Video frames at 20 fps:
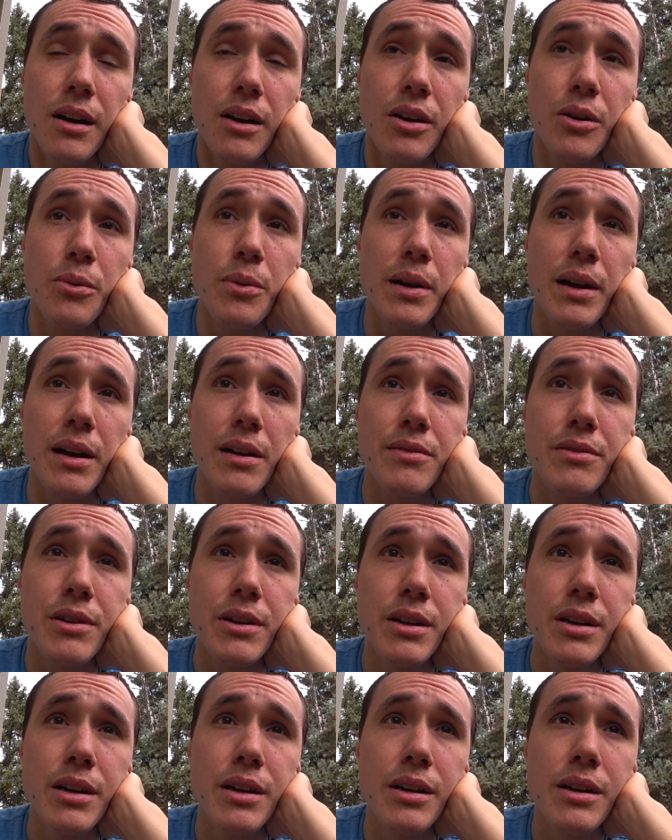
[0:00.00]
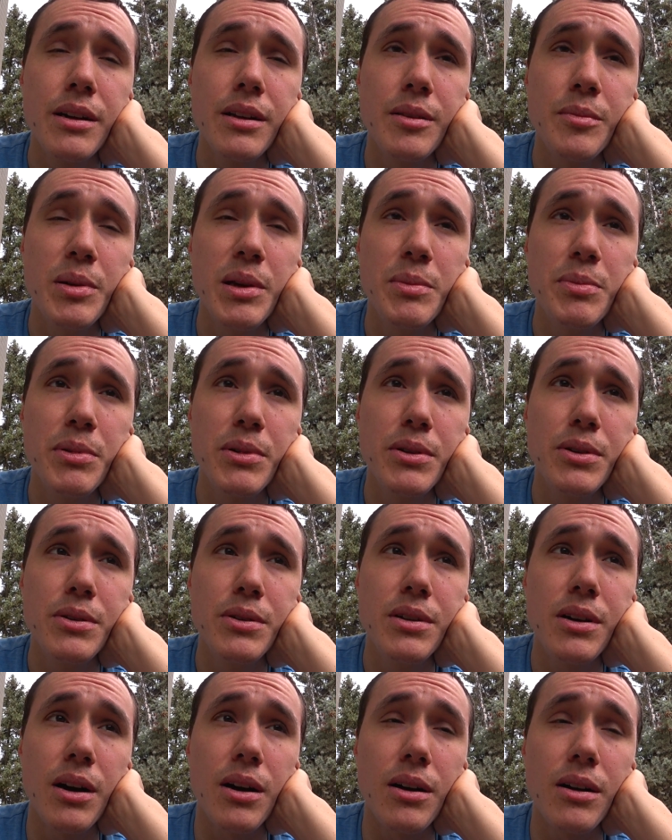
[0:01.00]
or whatever, the people who
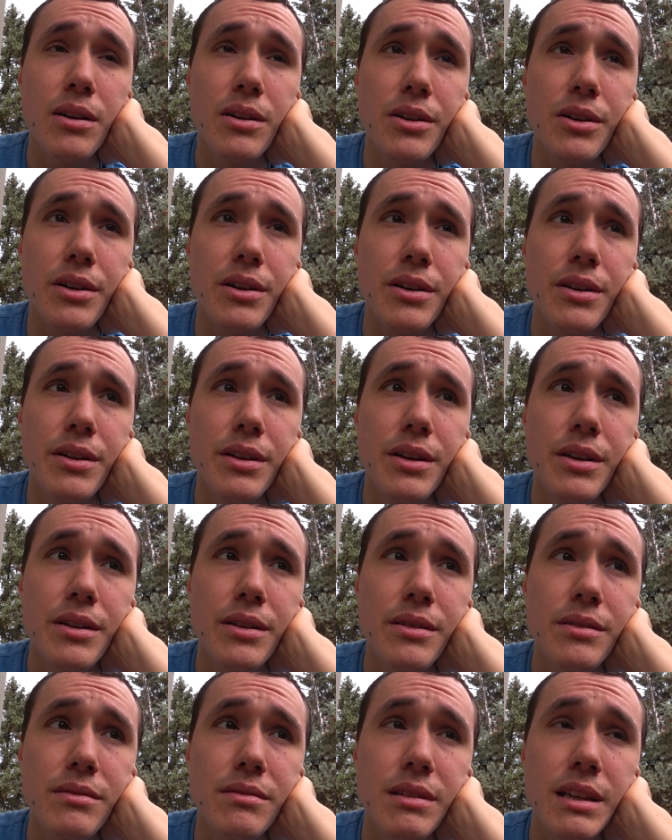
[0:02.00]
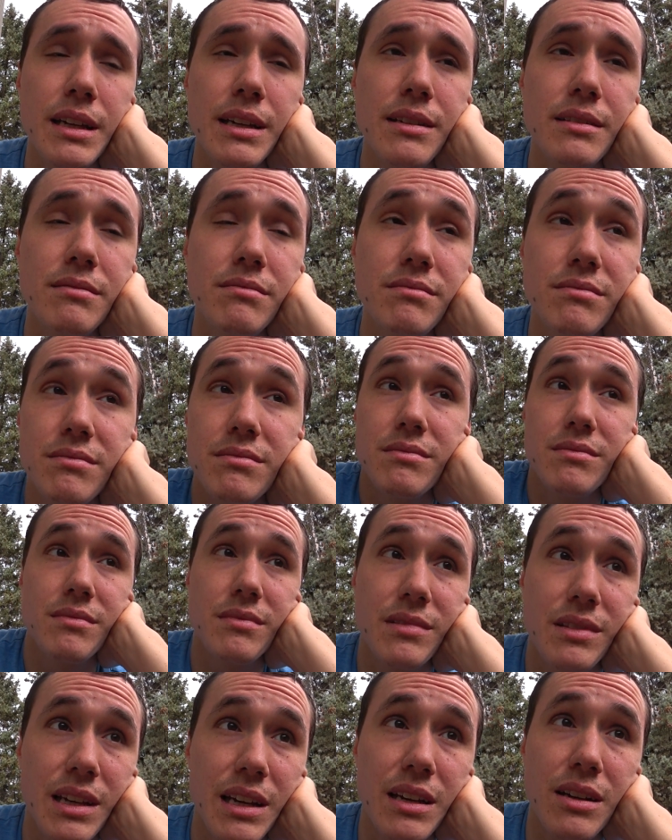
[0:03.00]
conquered, like,
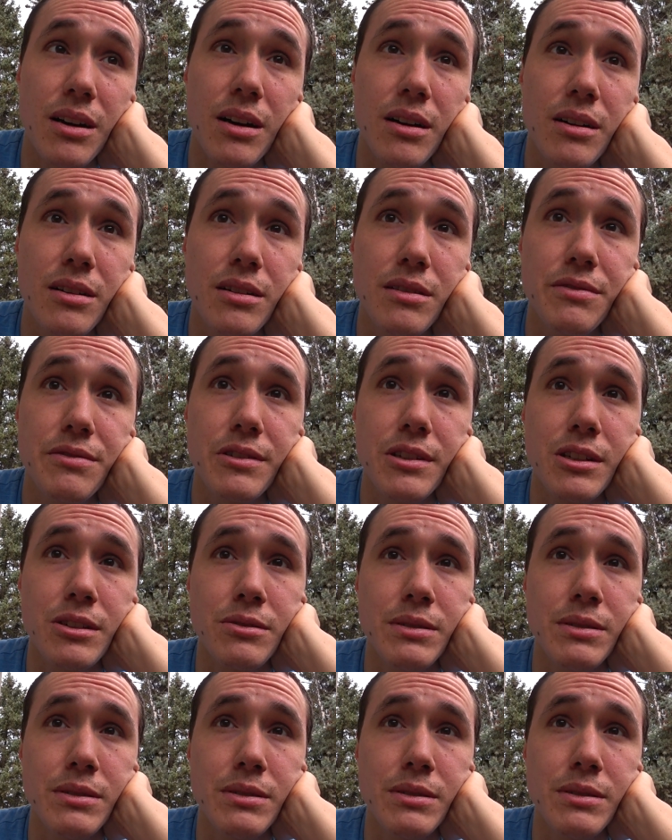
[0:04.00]
they conquered for a